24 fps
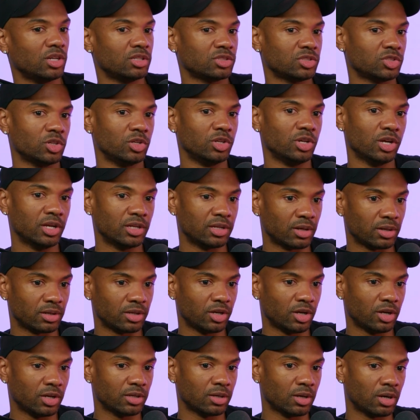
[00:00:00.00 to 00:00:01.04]
So you're in
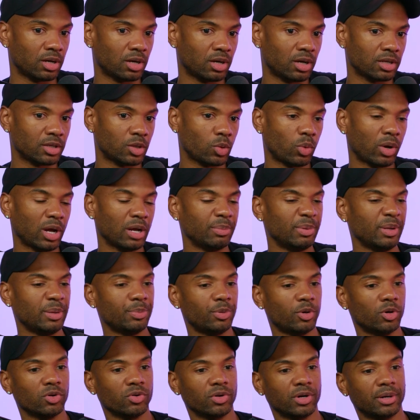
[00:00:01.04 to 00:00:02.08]
the YP
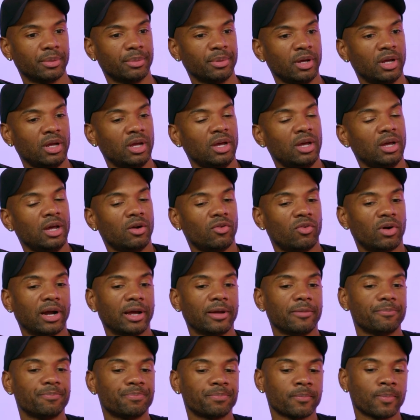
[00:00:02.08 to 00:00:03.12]
program,
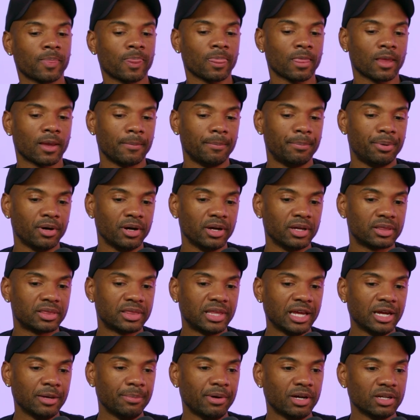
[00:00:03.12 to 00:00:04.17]
right? But
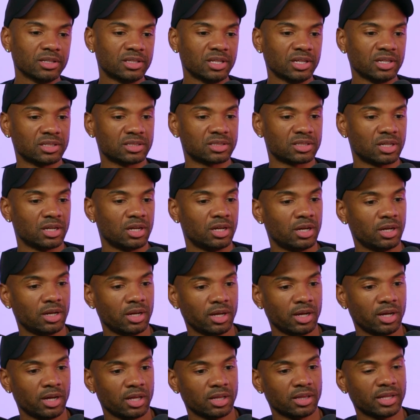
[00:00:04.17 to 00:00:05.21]
think about this.
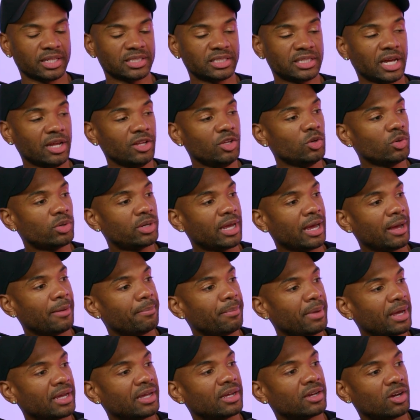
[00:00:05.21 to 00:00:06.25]
Let's say you kept
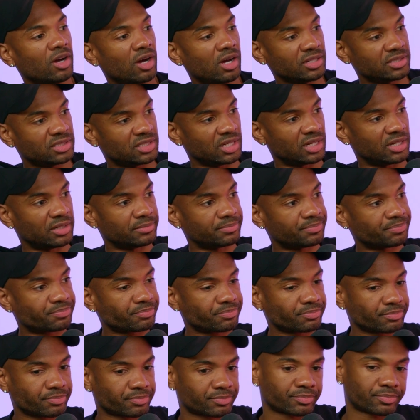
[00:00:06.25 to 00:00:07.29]
making content,
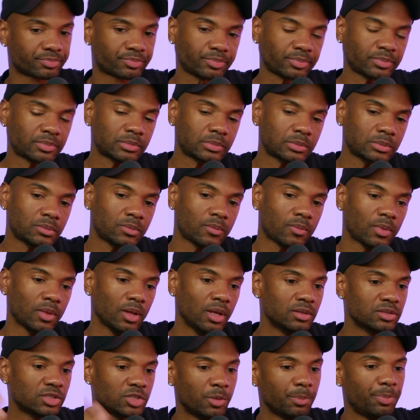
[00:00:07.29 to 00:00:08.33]

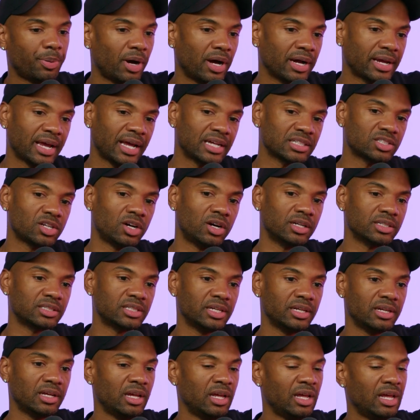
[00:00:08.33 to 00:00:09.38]
some podcast
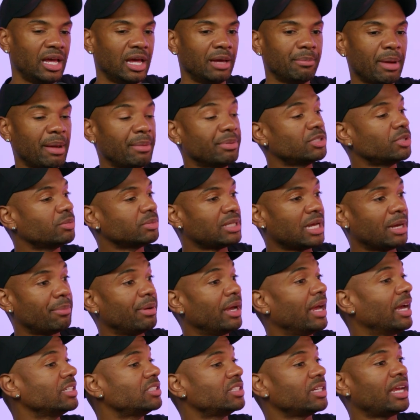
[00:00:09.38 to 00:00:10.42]
content, and maybe some type of
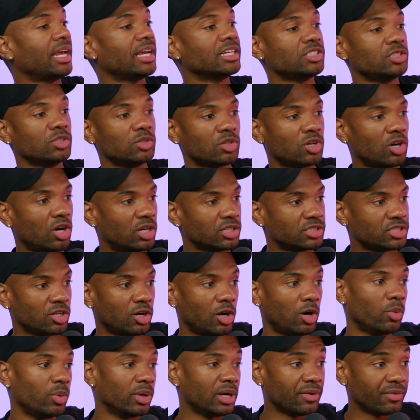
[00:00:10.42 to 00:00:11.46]
educational content
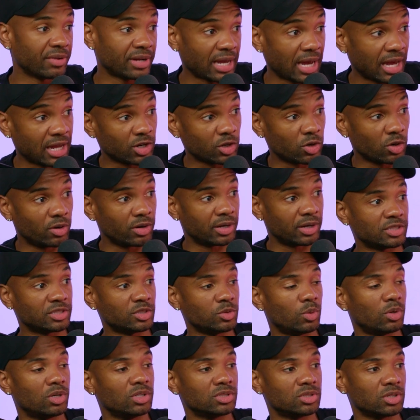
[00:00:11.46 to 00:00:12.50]
on whatever category
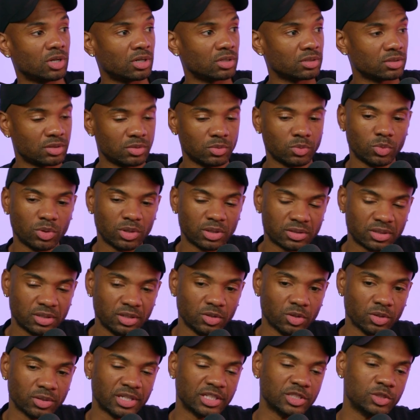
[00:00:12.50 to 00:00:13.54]
want to talk to,
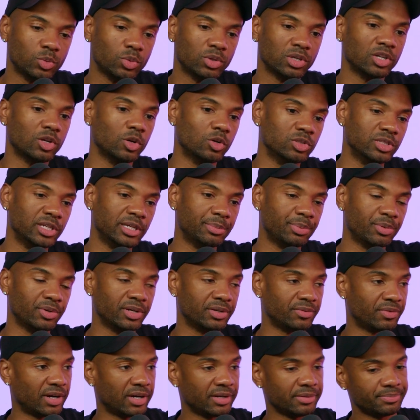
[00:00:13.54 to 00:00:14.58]
that you want to go deeper in,
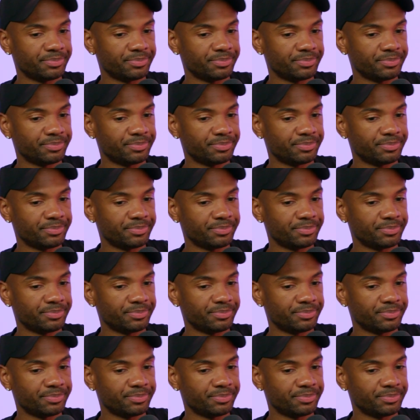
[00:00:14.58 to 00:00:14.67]
right?